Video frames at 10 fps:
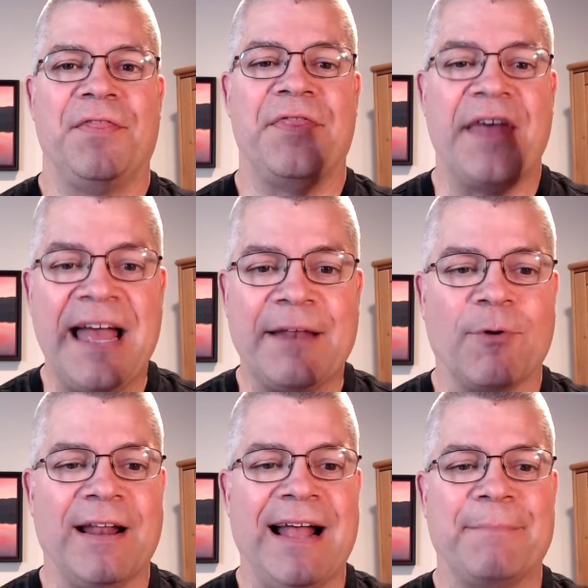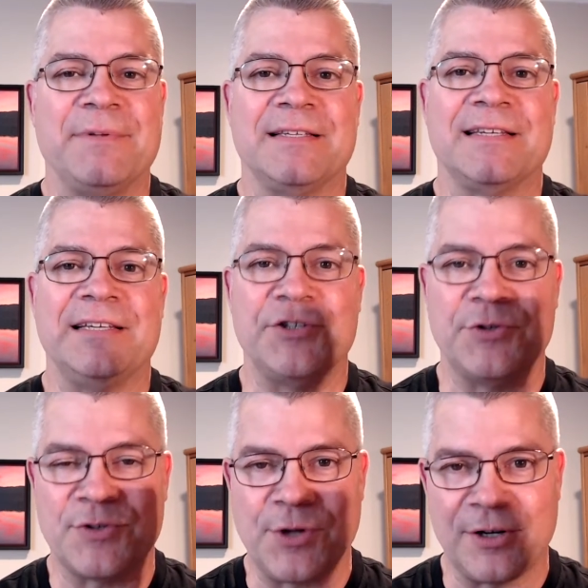then what happens is
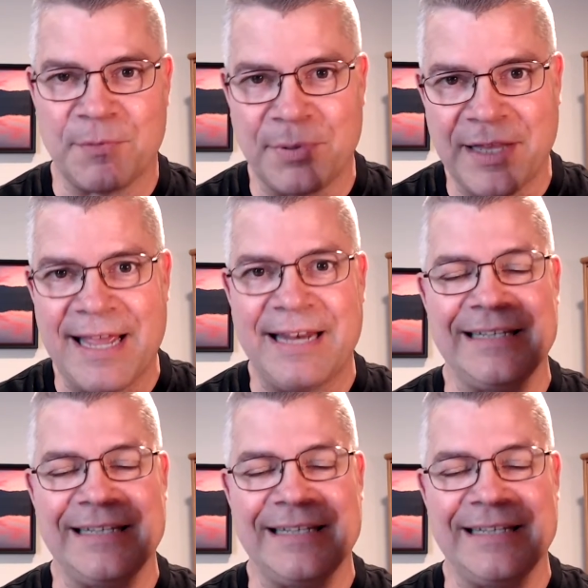you'll start to plan